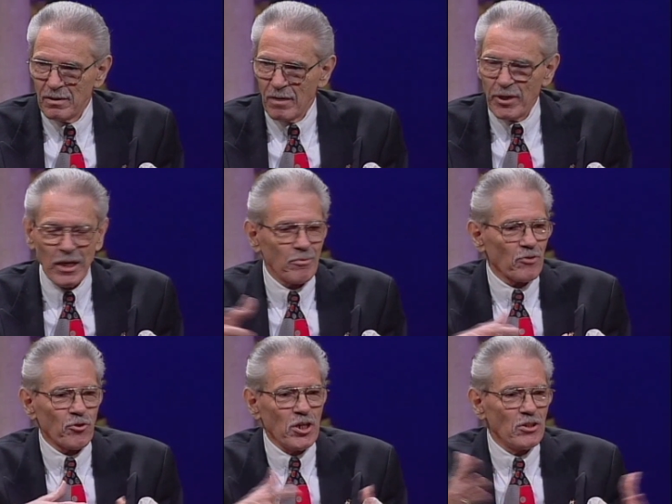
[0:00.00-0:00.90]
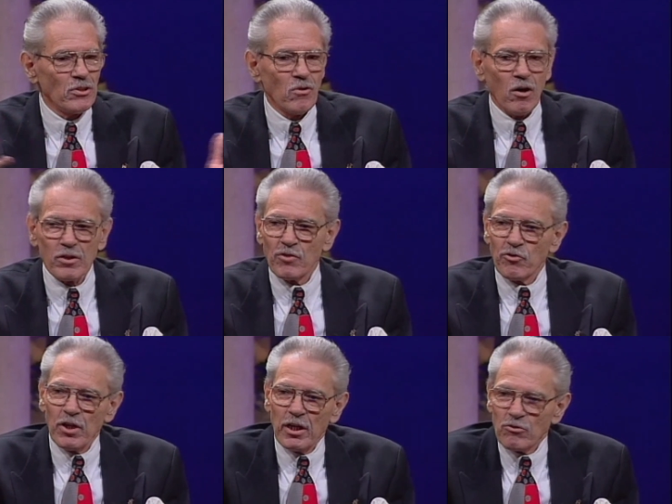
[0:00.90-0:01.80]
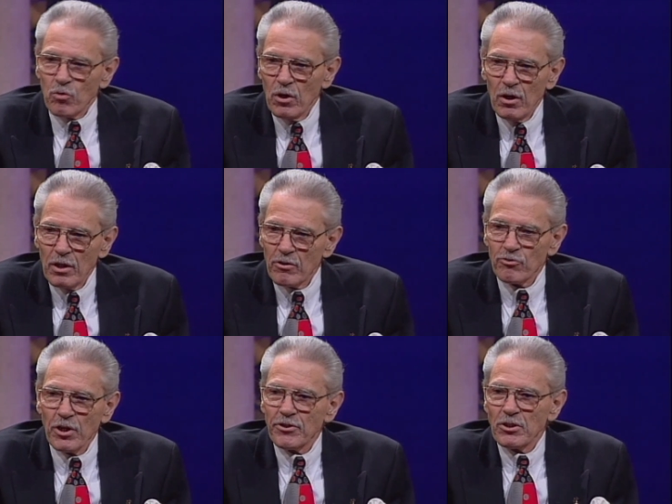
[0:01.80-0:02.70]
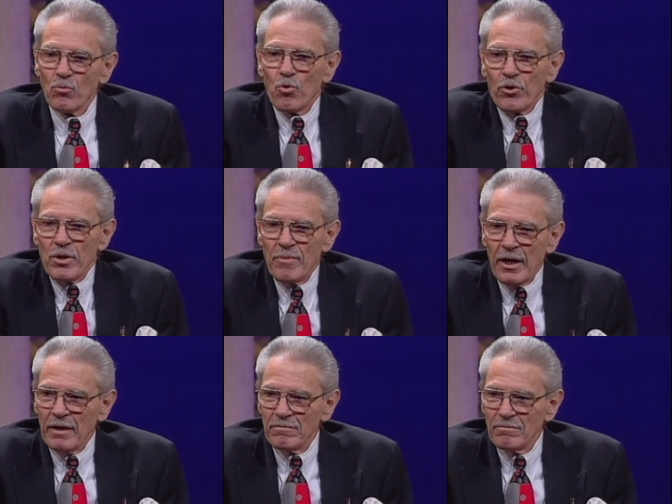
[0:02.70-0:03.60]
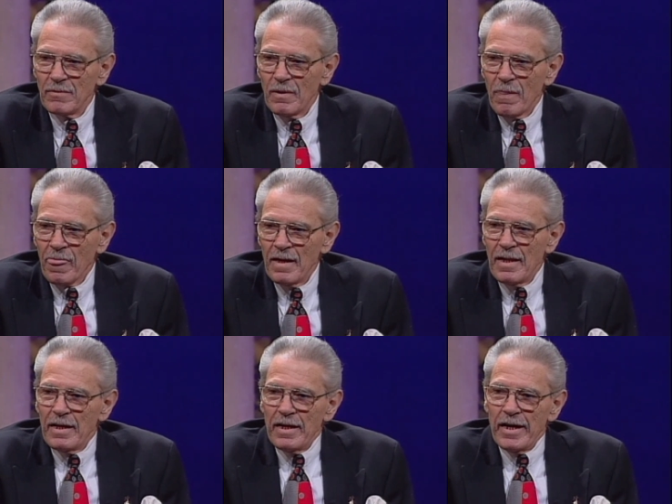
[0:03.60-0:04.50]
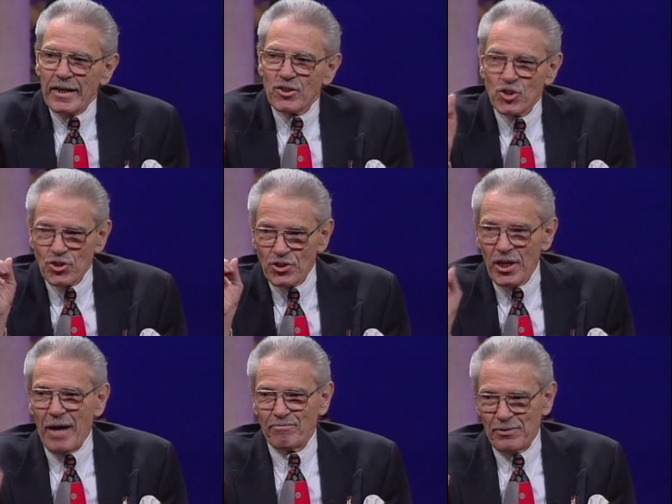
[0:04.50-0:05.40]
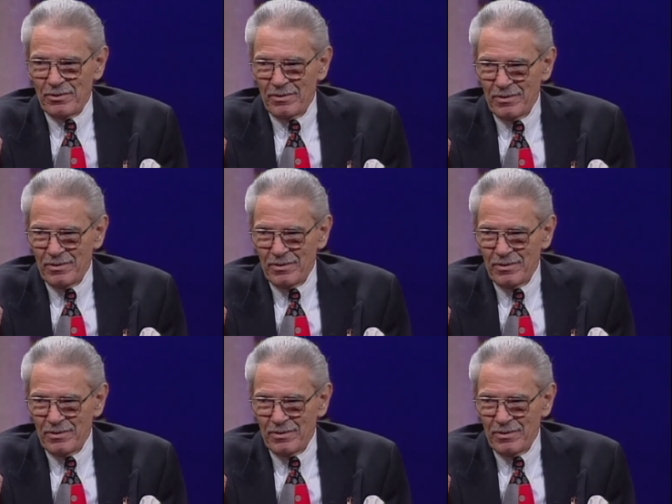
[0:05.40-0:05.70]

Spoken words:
I've been able to see and do all these things. There's nothing to worry about except